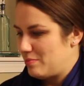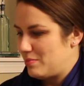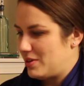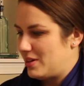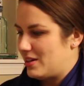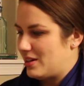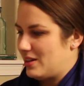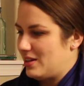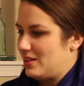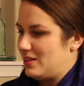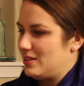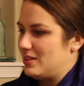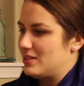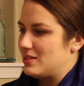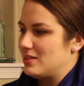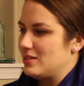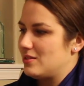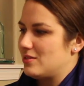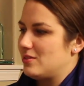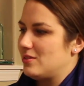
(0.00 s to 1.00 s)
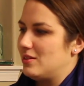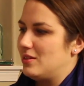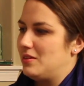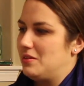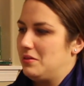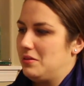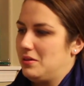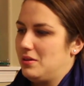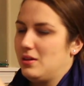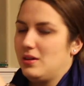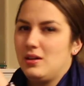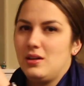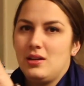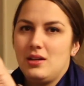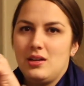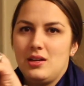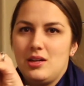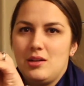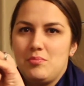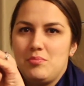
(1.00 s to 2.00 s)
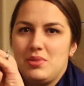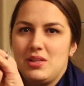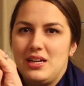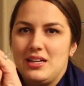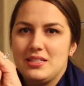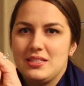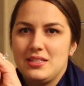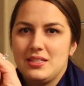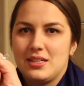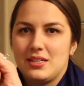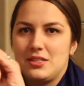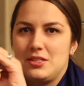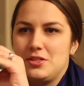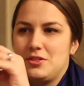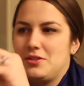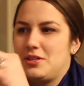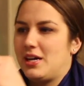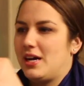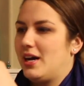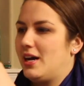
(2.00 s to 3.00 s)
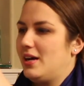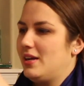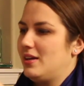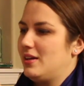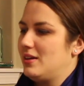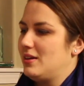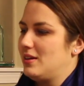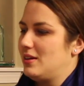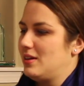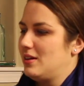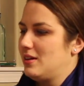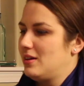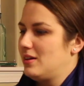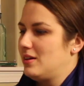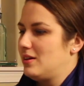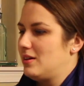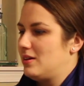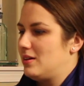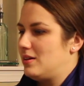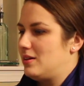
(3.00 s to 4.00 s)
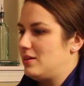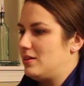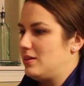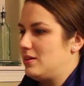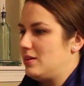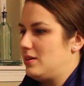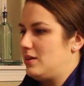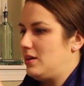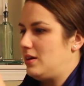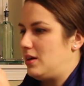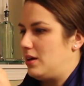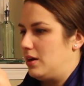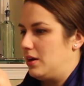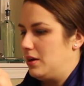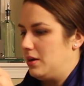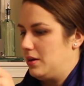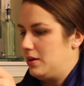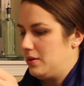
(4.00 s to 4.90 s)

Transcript: But in this little plastic doodad, uh,